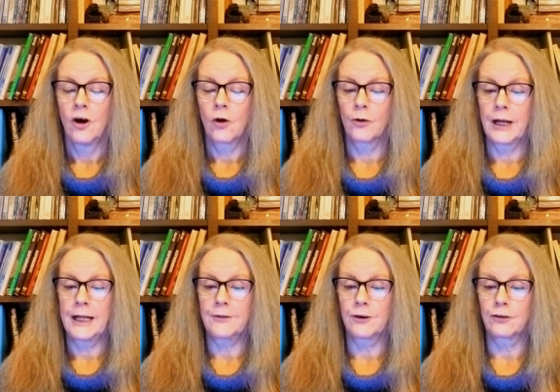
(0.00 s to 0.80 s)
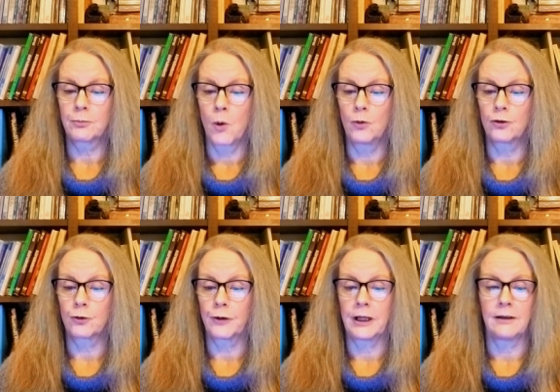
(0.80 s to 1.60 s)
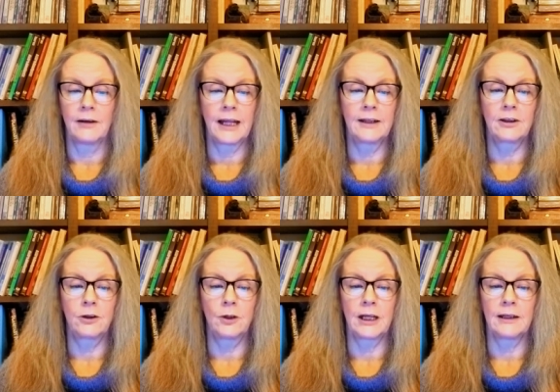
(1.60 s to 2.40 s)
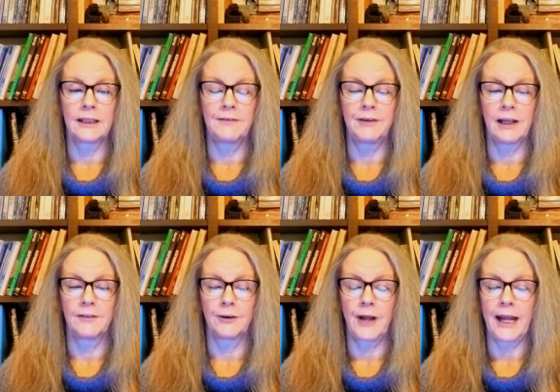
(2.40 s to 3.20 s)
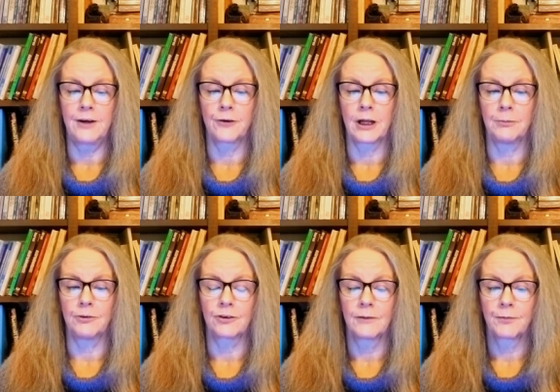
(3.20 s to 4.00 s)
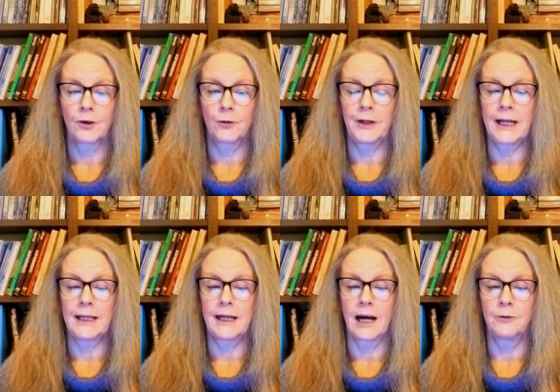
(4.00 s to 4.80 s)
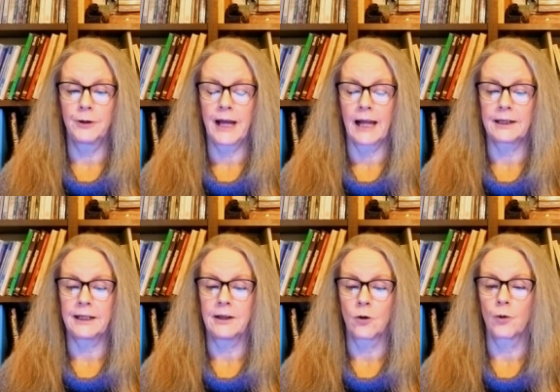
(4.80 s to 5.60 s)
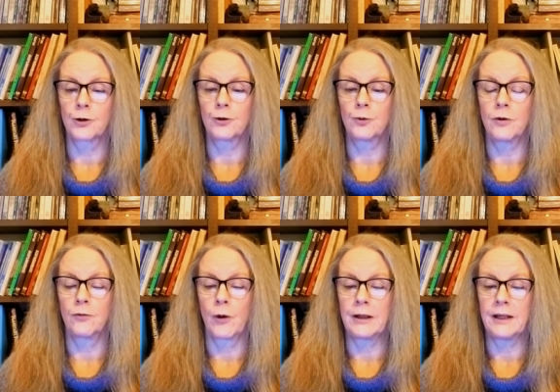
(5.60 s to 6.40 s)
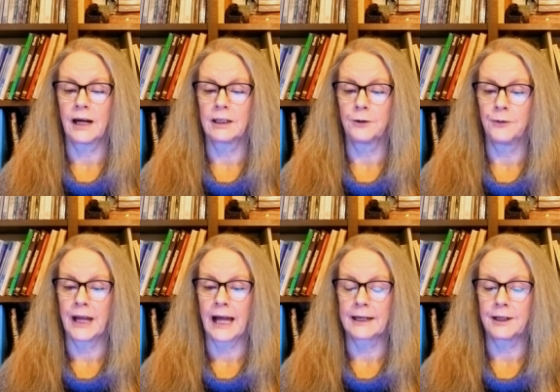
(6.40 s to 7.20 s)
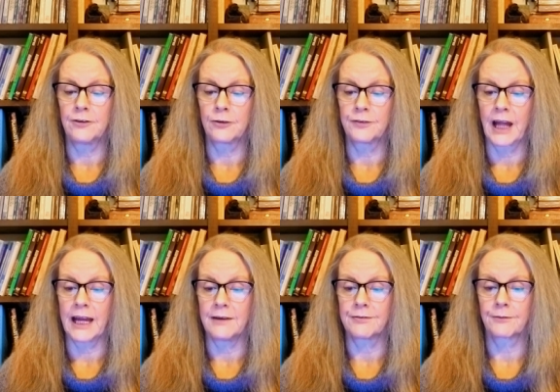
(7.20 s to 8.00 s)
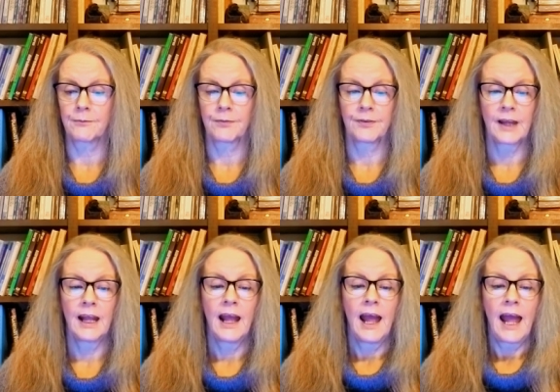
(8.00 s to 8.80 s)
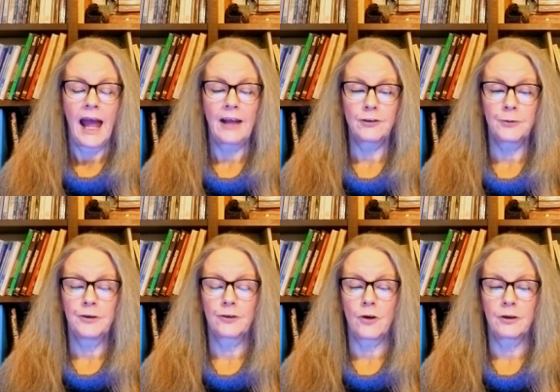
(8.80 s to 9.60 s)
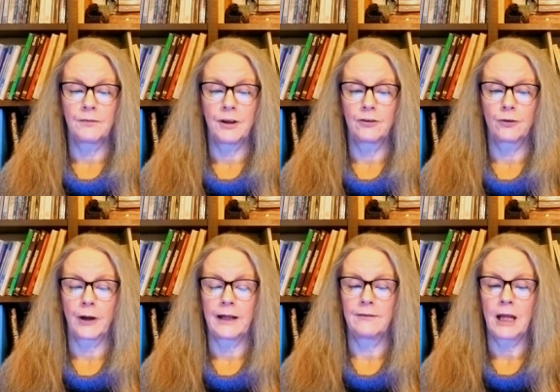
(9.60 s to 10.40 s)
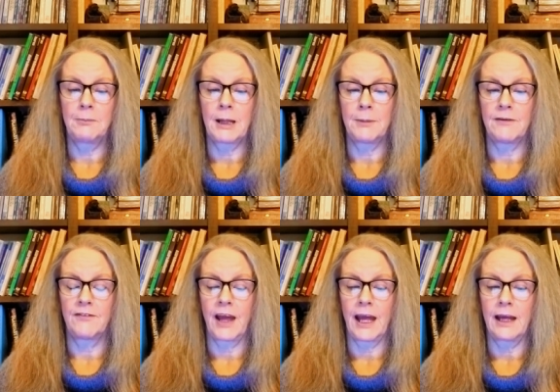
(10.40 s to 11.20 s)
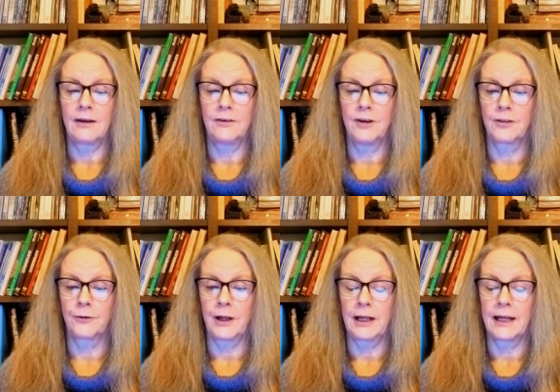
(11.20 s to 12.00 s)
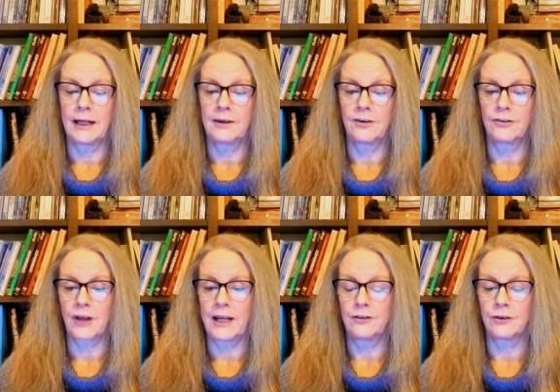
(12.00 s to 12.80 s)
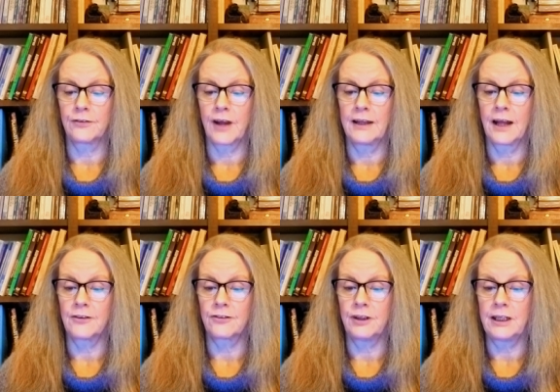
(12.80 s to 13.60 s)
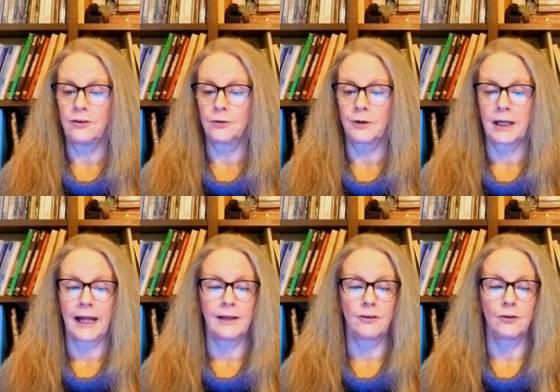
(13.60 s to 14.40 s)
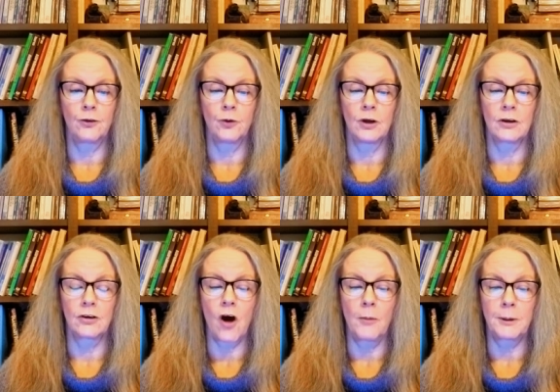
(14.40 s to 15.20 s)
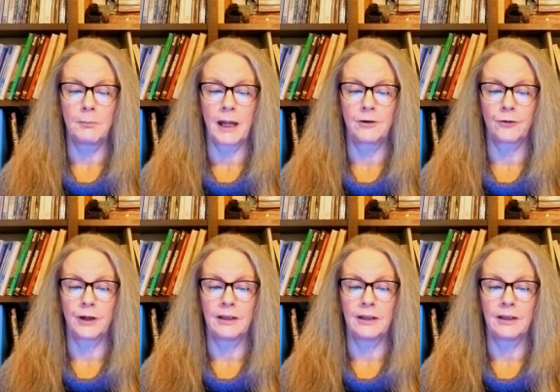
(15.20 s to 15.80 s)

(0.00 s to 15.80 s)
or any other smokescreen, including living in their daydreams, creating unreality in order to avoid the ugly realities of life. As a result of this trait, they may be vague, dithering, and indecisive, and thus need to relate to a complementary